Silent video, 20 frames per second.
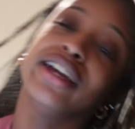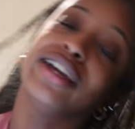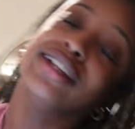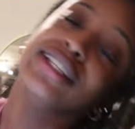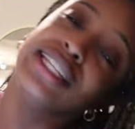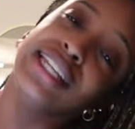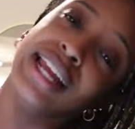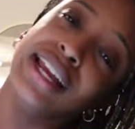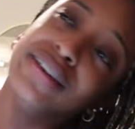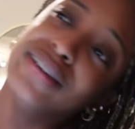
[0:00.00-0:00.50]

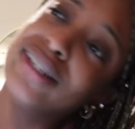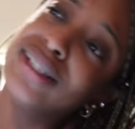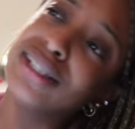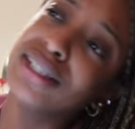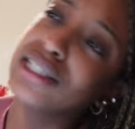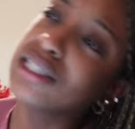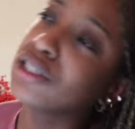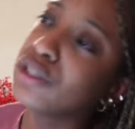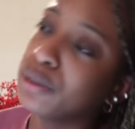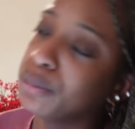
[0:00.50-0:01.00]
Today was
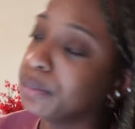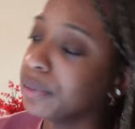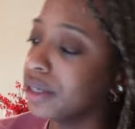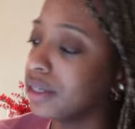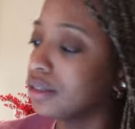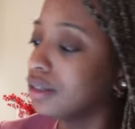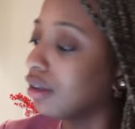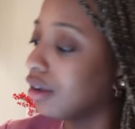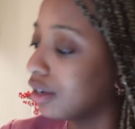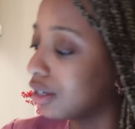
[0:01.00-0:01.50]
a super
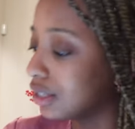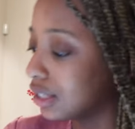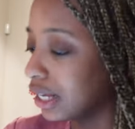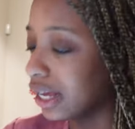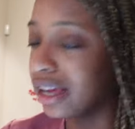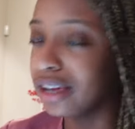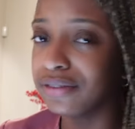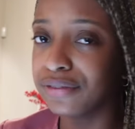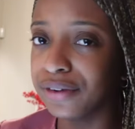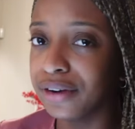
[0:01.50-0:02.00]
long
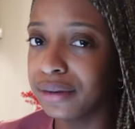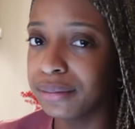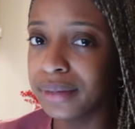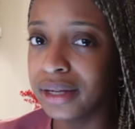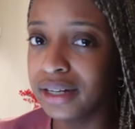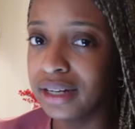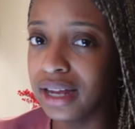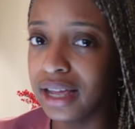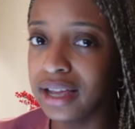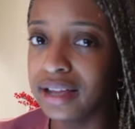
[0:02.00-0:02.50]
day for a
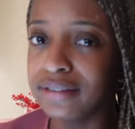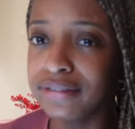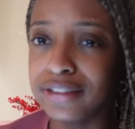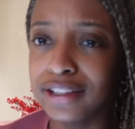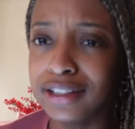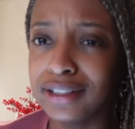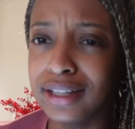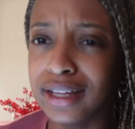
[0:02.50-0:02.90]
Monday, I feel